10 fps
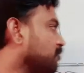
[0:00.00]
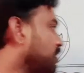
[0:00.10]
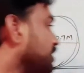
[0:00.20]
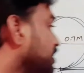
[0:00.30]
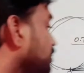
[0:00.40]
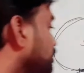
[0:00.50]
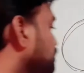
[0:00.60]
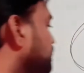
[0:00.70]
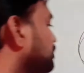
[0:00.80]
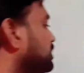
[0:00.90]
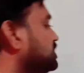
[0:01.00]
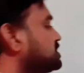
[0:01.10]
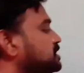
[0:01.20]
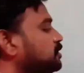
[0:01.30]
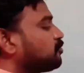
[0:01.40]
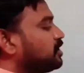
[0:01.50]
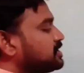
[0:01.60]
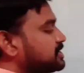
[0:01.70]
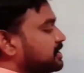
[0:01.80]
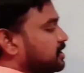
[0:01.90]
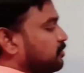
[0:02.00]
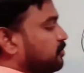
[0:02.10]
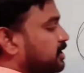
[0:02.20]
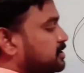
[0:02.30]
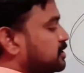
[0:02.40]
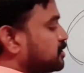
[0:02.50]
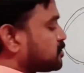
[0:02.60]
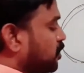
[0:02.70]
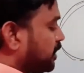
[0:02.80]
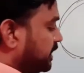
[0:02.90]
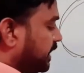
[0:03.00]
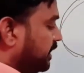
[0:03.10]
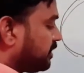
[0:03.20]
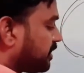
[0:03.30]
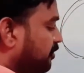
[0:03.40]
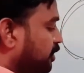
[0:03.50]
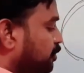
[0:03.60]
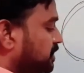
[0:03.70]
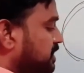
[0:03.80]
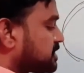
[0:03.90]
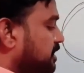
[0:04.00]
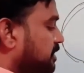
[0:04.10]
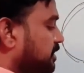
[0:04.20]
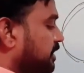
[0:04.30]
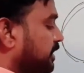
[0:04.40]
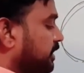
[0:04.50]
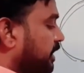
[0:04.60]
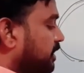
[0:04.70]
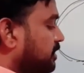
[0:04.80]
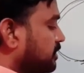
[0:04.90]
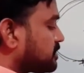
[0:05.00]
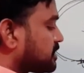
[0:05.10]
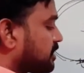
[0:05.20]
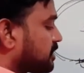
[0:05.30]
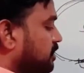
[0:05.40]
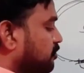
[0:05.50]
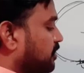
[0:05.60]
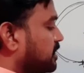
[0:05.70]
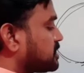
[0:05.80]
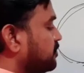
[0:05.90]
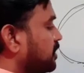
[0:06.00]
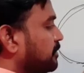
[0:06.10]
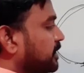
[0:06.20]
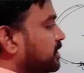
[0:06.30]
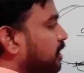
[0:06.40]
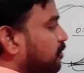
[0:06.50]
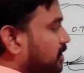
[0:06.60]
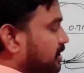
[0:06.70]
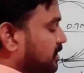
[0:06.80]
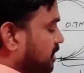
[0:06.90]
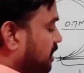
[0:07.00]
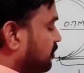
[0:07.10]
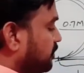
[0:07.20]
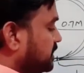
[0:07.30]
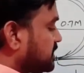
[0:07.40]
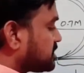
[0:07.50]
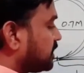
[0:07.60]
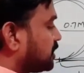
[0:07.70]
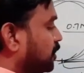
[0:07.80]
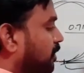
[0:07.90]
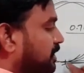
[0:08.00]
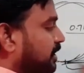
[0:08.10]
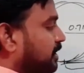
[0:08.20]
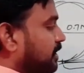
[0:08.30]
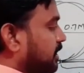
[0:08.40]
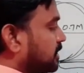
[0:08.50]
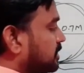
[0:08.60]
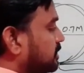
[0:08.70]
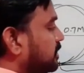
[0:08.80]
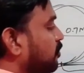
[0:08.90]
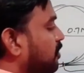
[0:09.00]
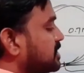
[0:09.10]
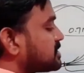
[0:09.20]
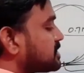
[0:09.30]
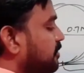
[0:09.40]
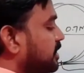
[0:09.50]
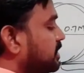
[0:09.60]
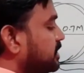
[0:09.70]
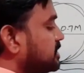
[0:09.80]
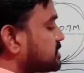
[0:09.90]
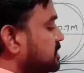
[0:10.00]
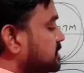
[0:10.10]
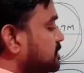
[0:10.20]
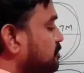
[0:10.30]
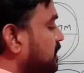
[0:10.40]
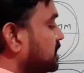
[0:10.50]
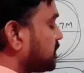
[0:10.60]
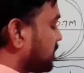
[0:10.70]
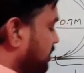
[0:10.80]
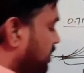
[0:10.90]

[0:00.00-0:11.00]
One revolution means one circumference. So n revolutions are there. N circumference will be covered, which is the total length 176 meter.